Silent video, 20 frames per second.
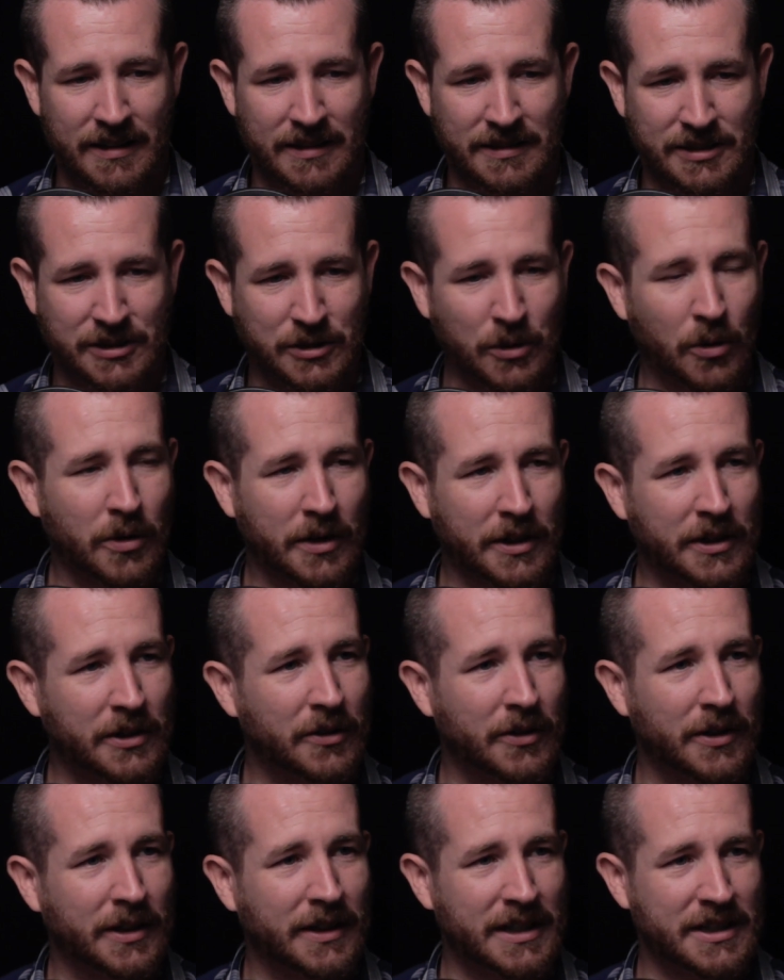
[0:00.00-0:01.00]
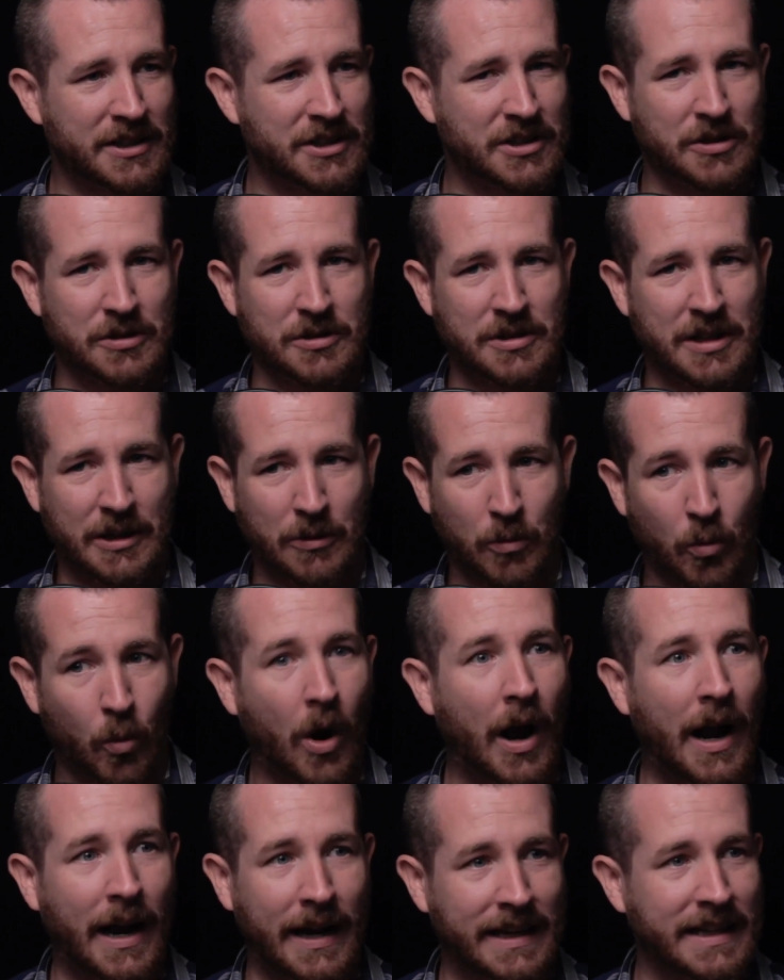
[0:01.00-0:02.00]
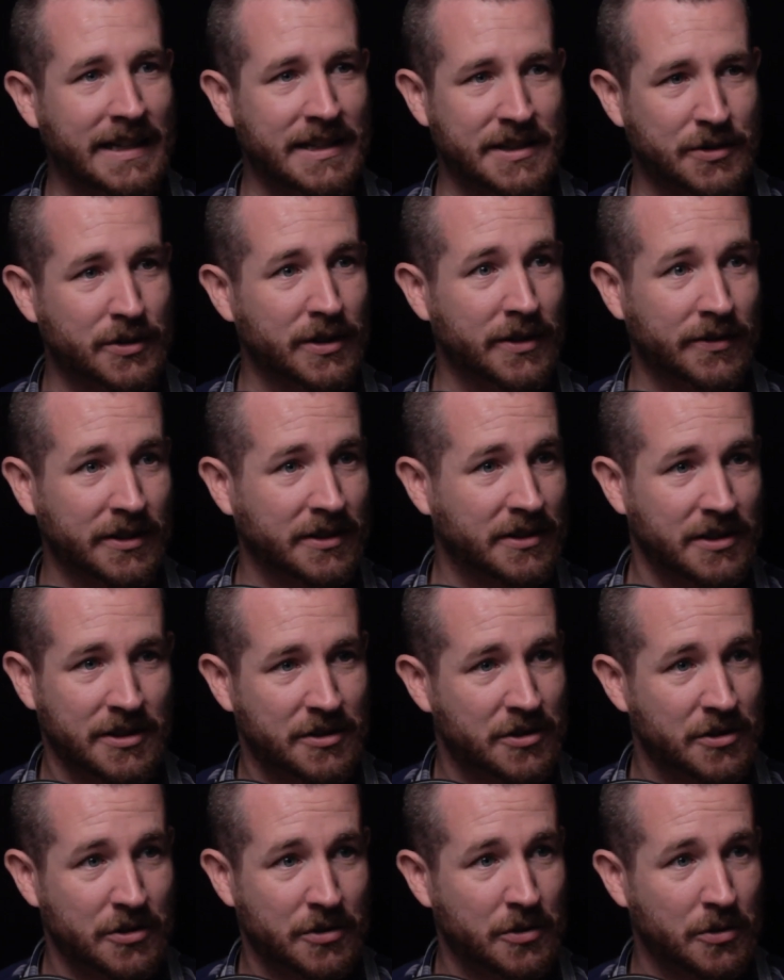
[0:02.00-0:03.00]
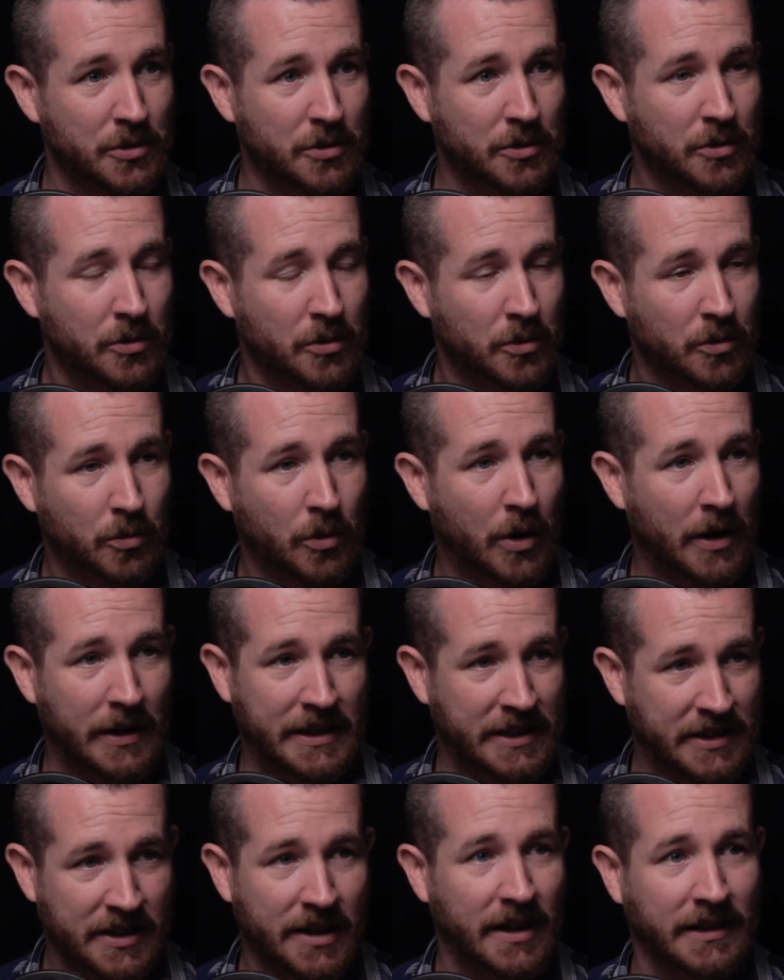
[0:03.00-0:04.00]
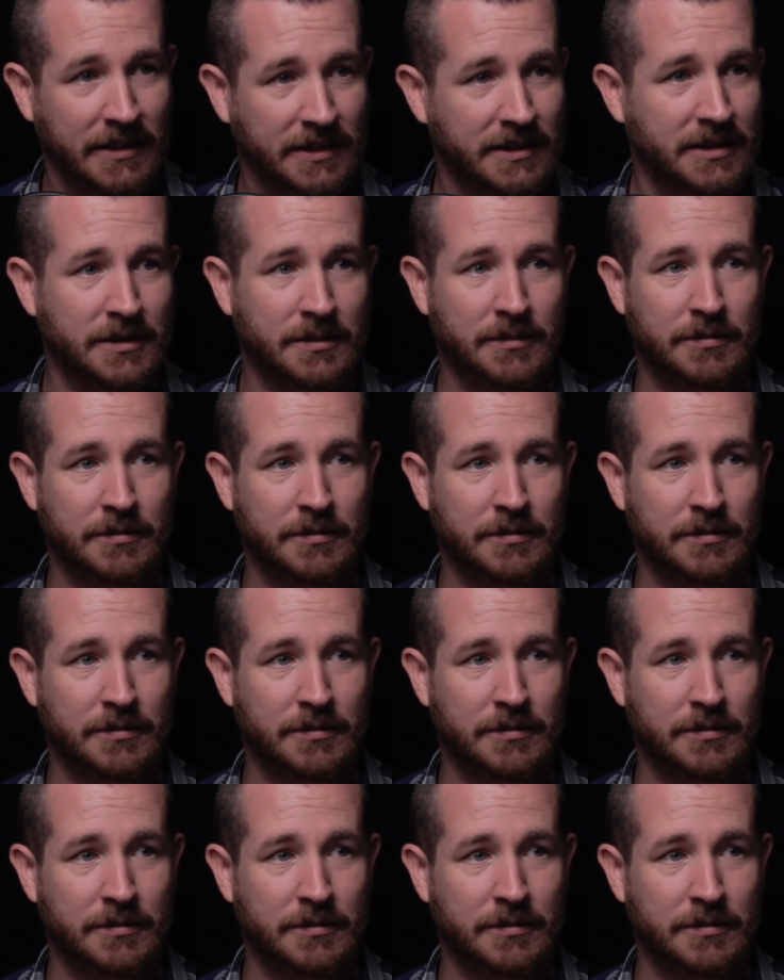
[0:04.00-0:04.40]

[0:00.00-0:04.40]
story going that shows like why he's driven to do what he does.